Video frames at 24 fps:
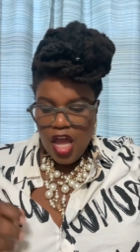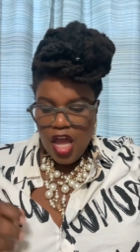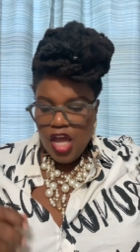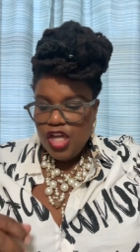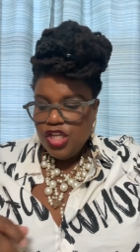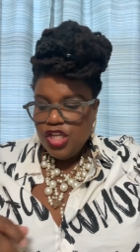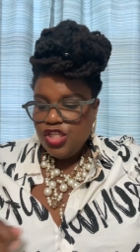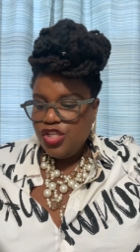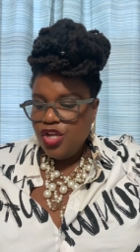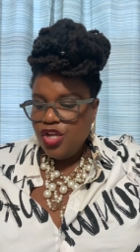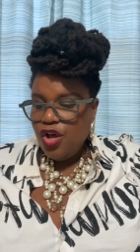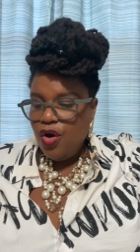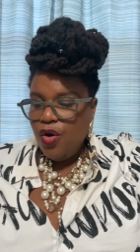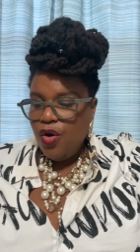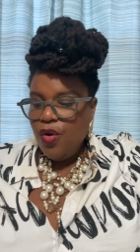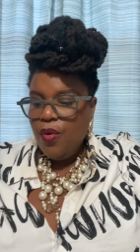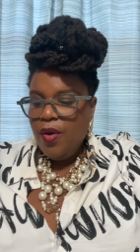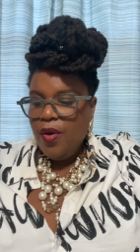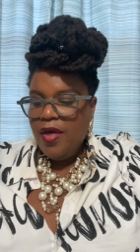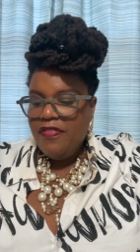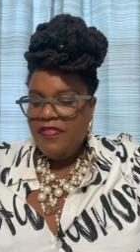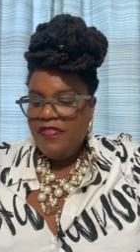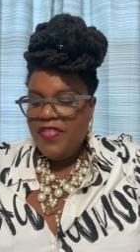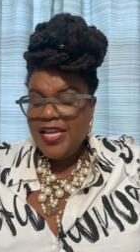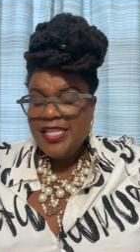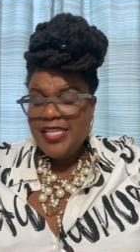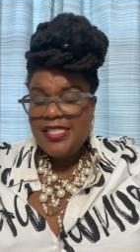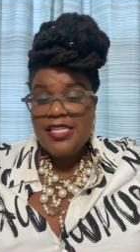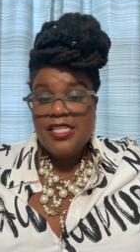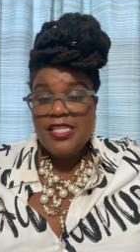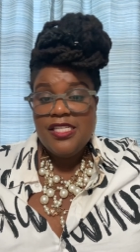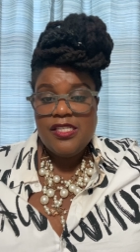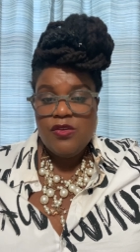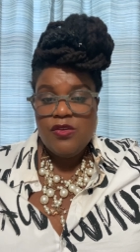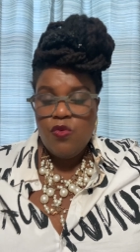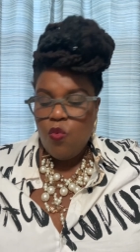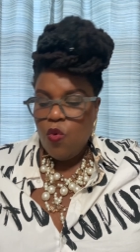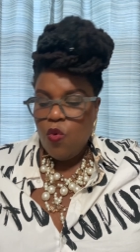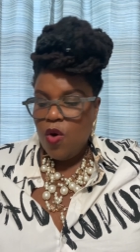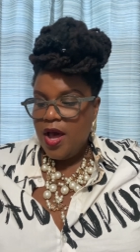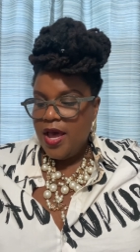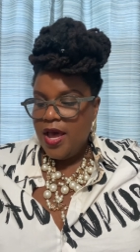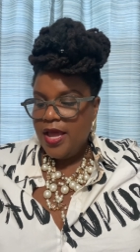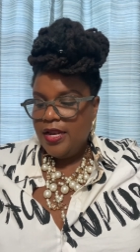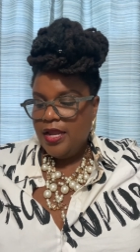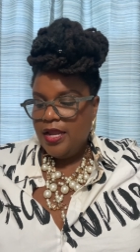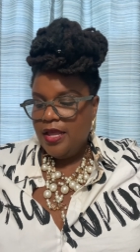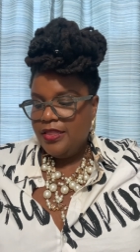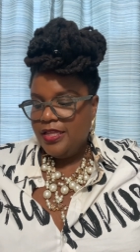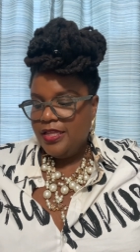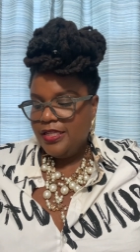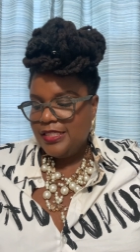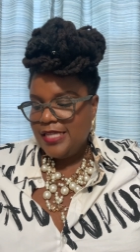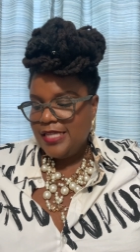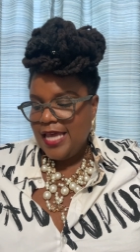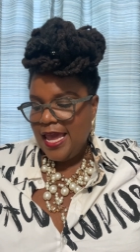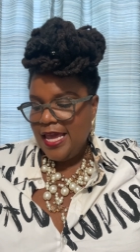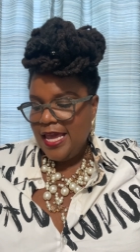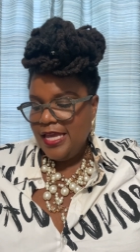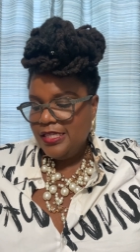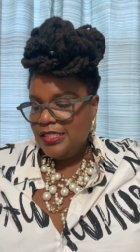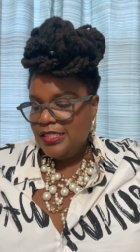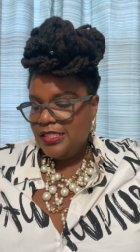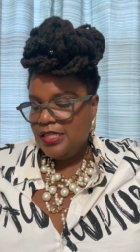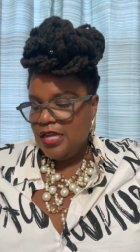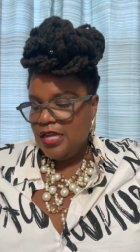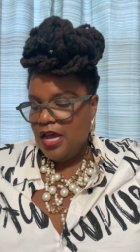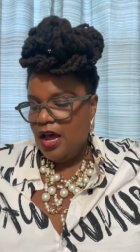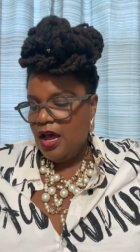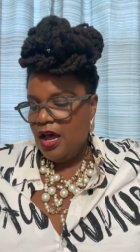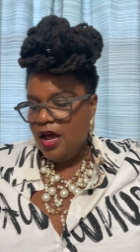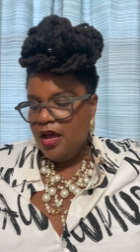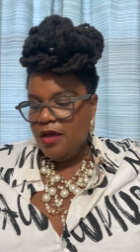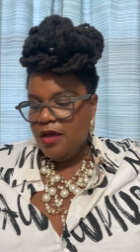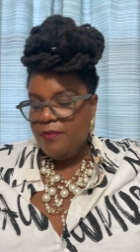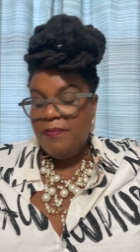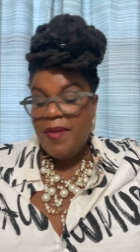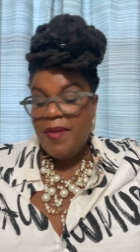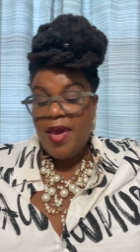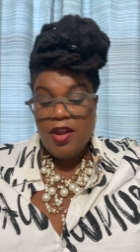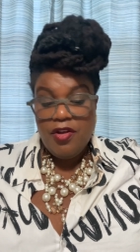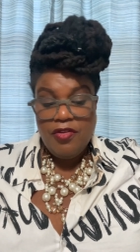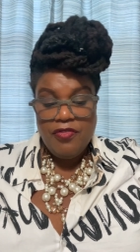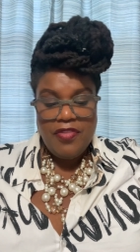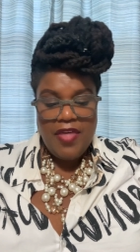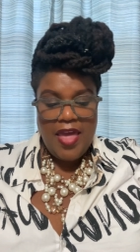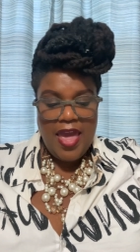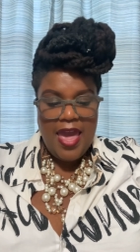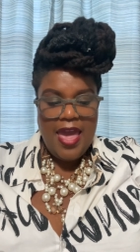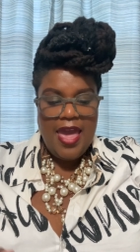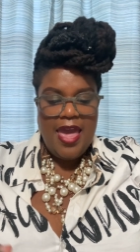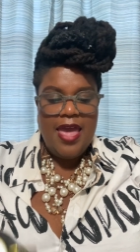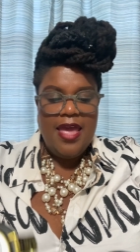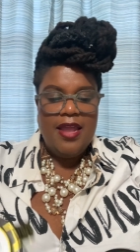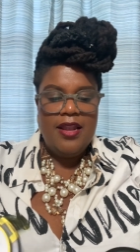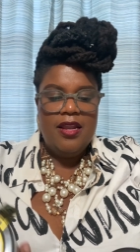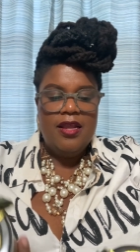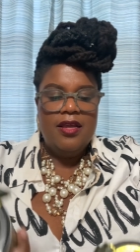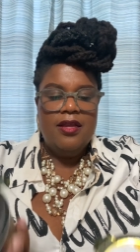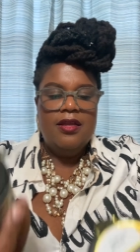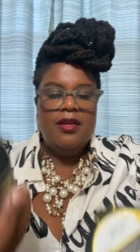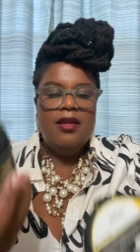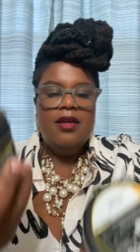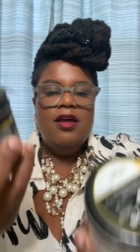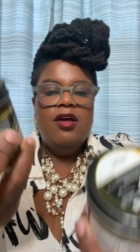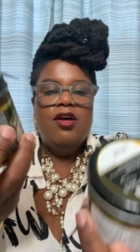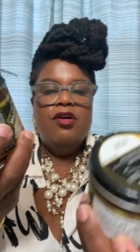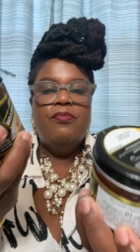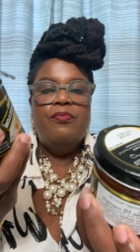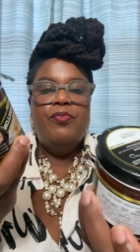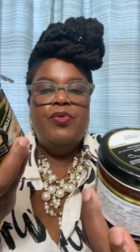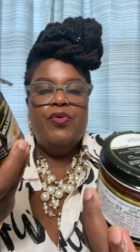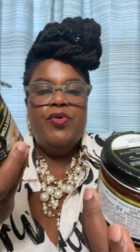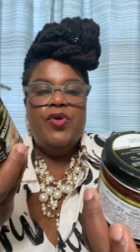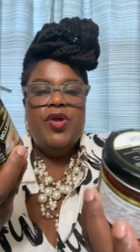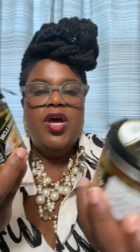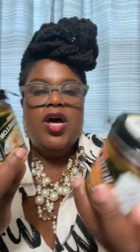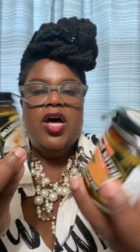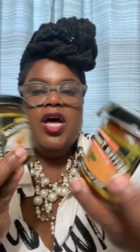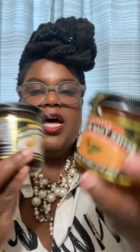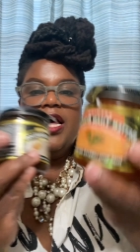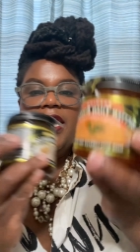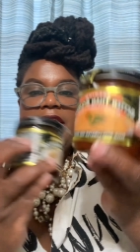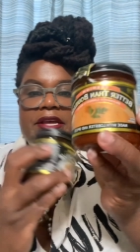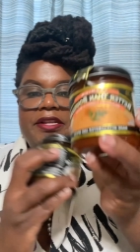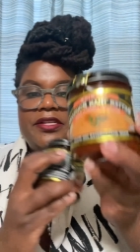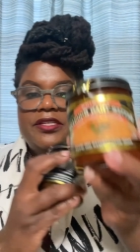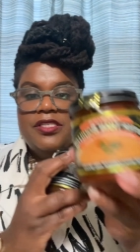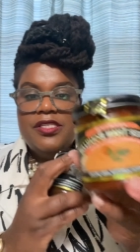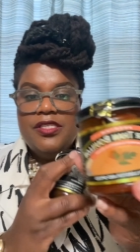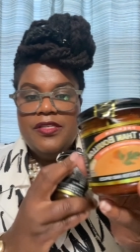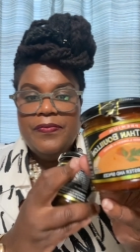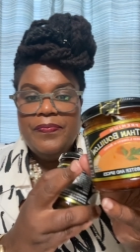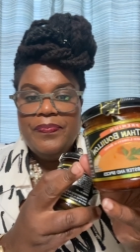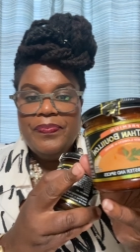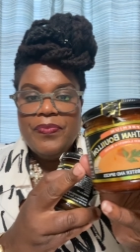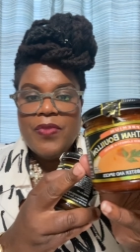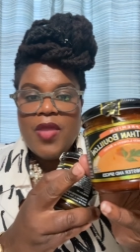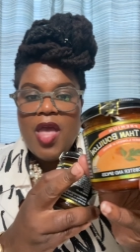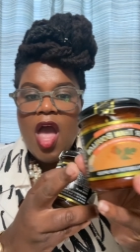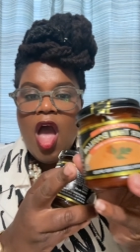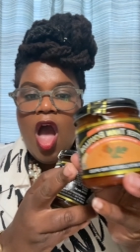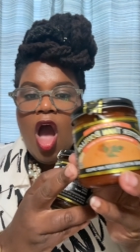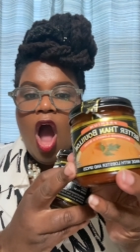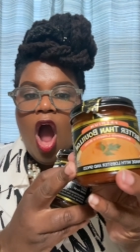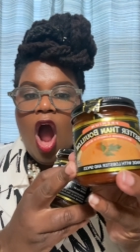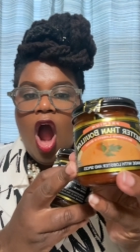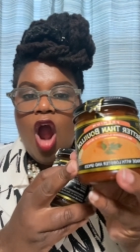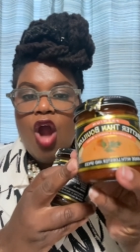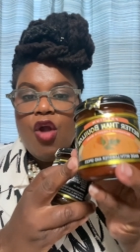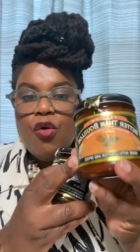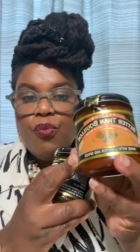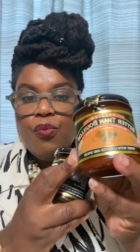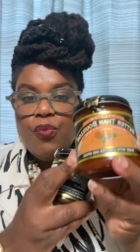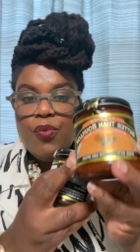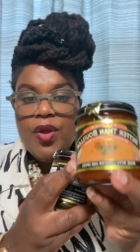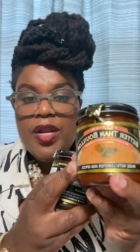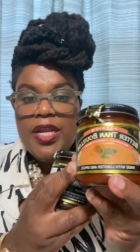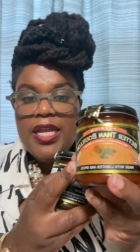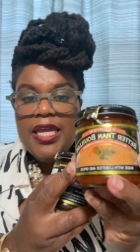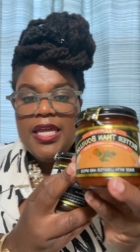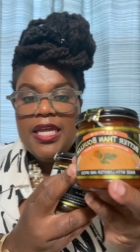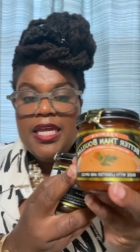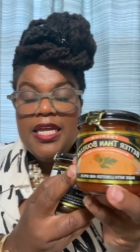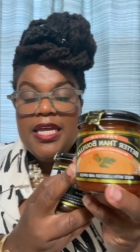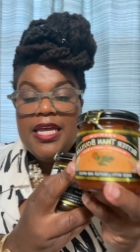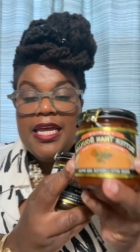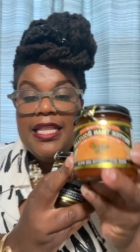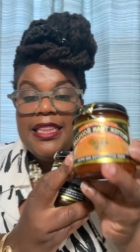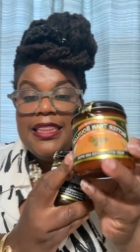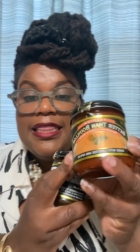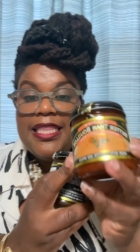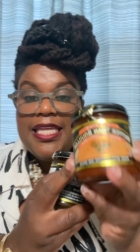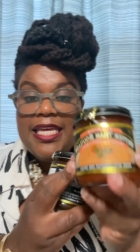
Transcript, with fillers: So this is one, the taste uh, better than bouillons are really good.